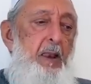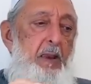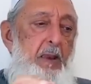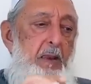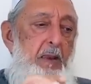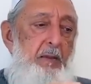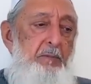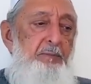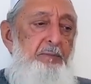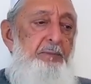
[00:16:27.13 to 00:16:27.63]

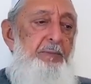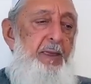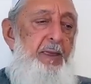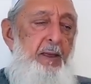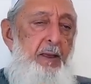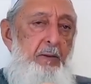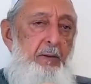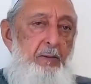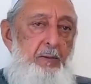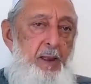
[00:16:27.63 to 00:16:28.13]
if they
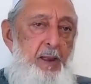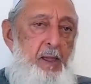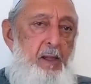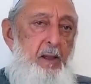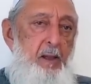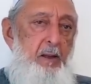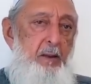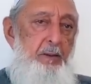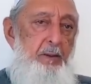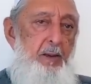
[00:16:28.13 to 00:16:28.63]
had
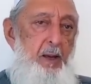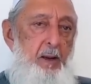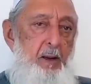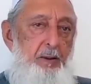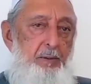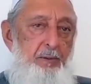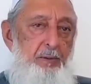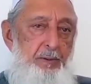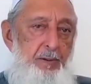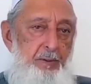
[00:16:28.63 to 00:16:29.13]

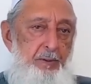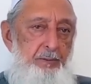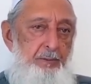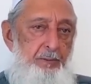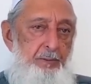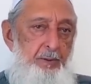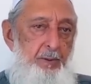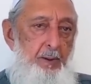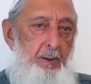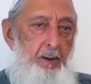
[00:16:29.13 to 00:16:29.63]
recognized this
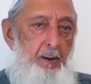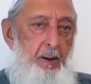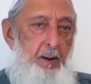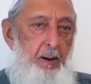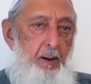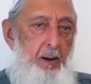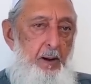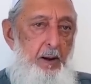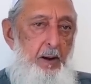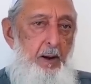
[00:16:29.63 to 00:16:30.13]

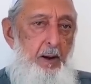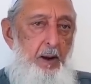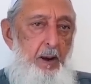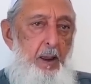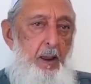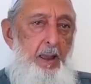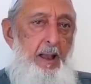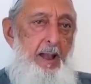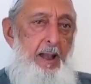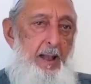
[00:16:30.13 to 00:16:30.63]

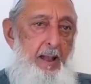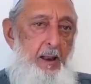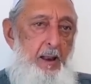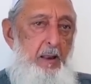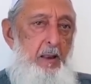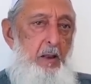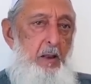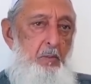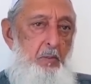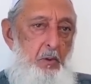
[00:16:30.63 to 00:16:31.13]

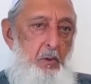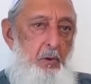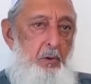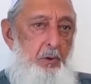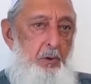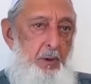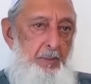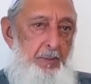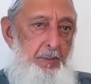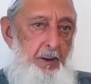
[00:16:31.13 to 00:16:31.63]
ayah
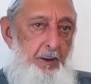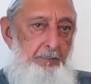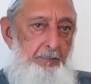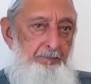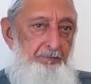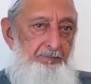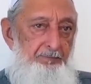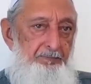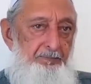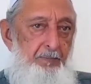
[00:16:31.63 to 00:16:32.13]
muhkamah,
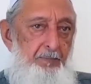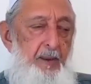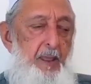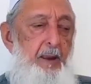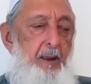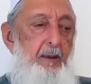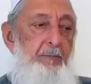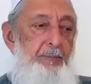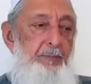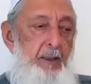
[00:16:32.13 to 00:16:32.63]

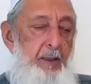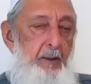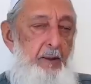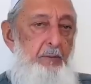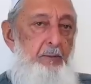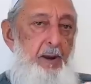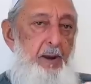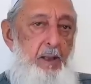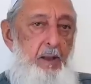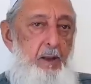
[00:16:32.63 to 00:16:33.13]
if they had
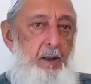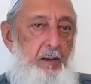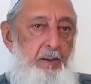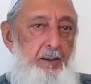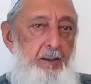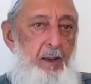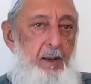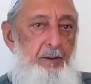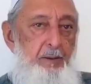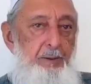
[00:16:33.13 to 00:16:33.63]

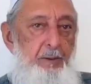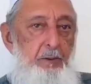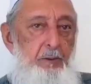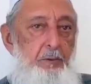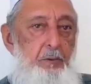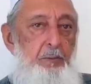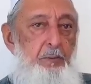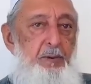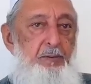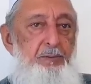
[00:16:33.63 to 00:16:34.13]
recognized it
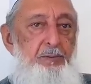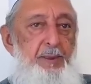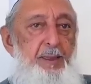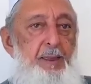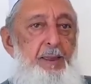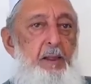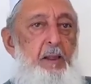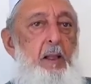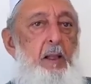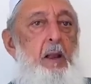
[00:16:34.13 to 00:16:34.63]
to be
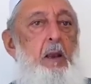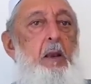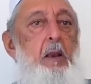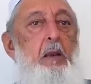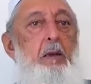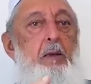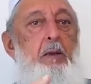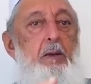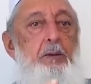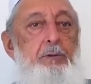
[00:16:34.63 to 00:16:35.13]
saying
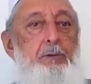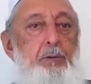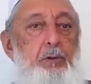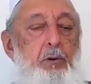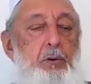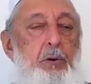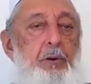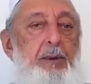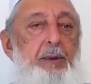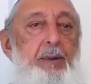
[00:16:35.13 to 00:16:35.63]
that
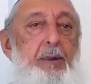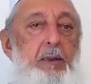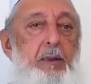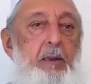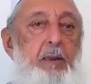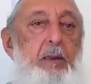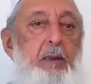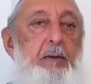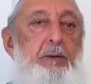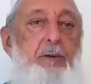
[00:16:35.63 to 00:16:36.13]
surely
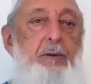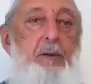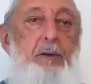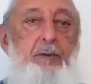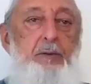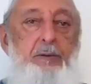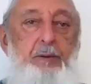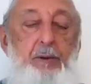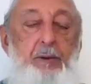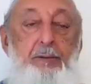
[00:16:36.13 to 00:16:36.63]
he,
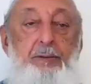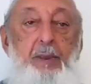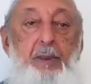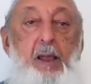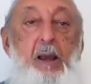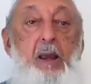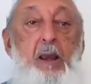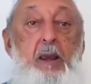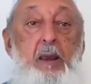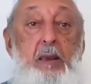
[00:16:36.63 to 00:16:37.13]
Jesus,
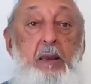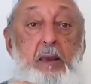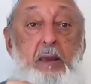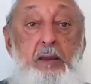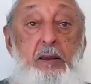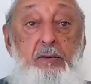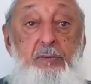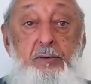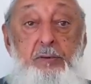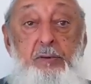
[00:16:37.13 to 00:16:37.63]

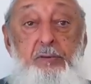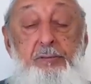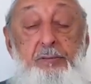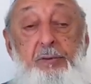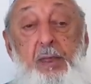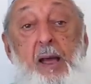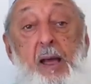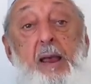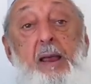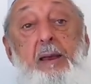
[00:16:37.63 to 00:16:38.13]
is the
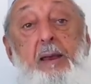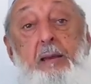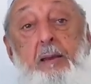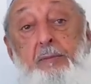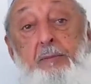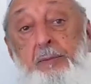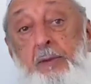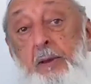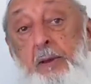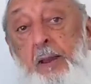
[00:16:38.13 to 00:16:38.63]
sign
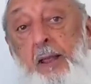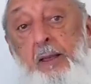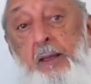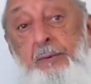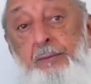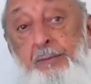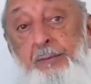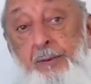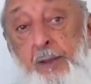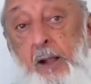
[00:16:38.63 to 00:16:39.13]
of the
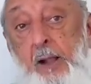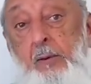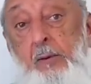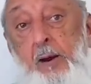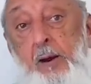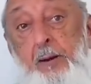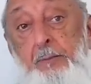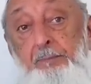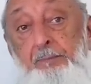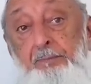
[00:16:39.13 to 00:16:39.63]
last hour,